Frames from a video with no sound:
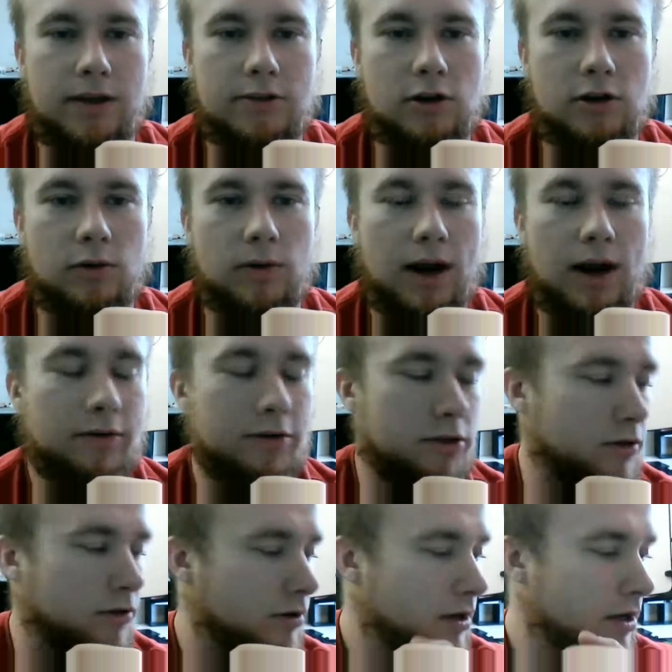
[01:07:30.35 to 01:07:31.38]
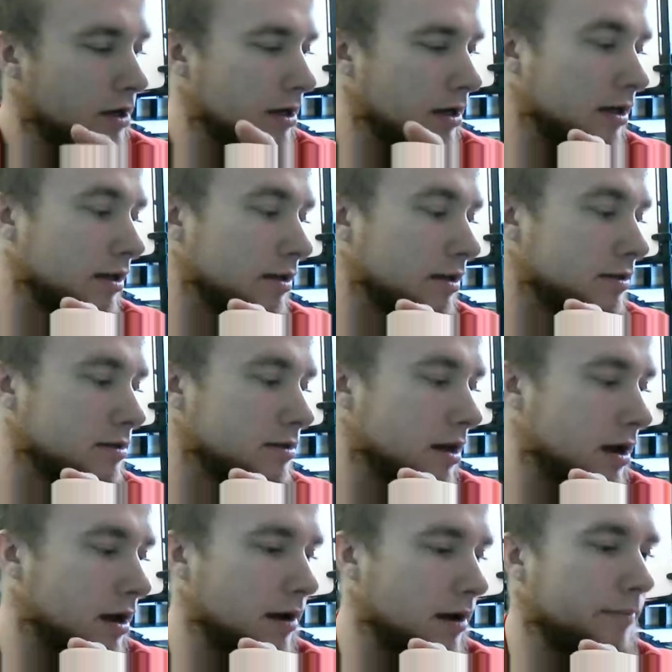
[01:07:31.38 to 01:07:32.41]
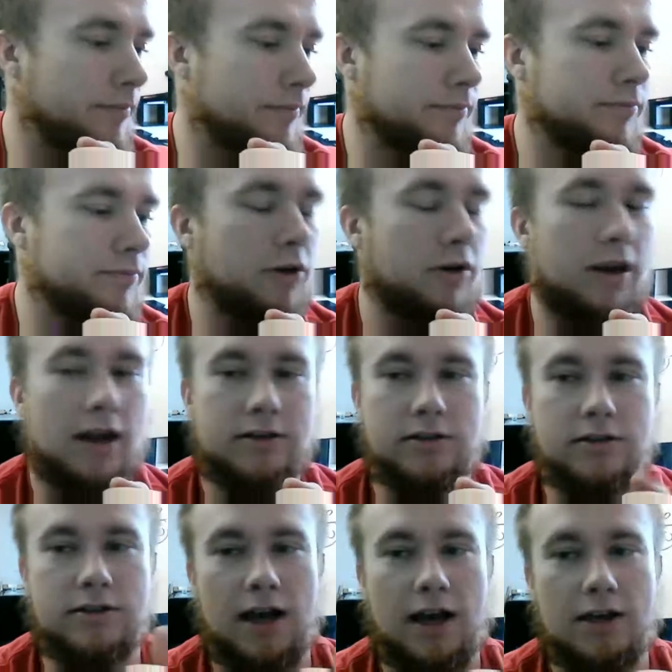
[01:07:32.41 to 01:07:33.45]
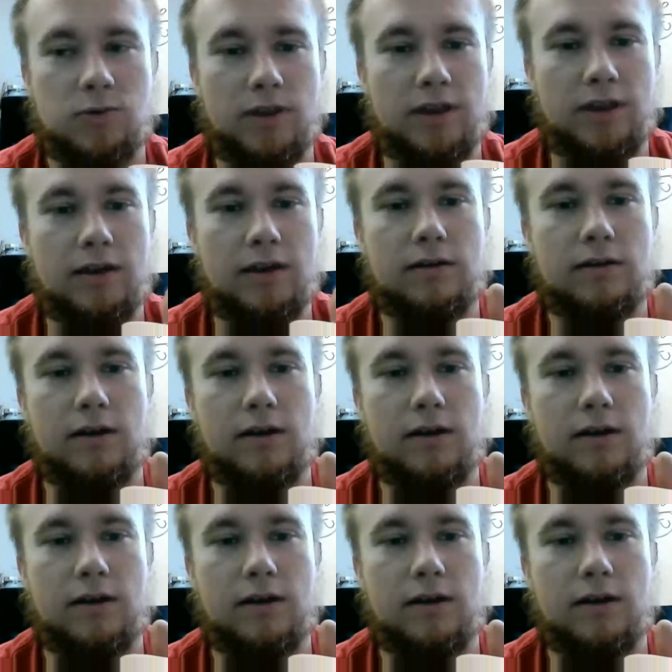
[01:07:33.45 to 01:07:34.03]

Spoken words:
So what I would do is you can exercise with it.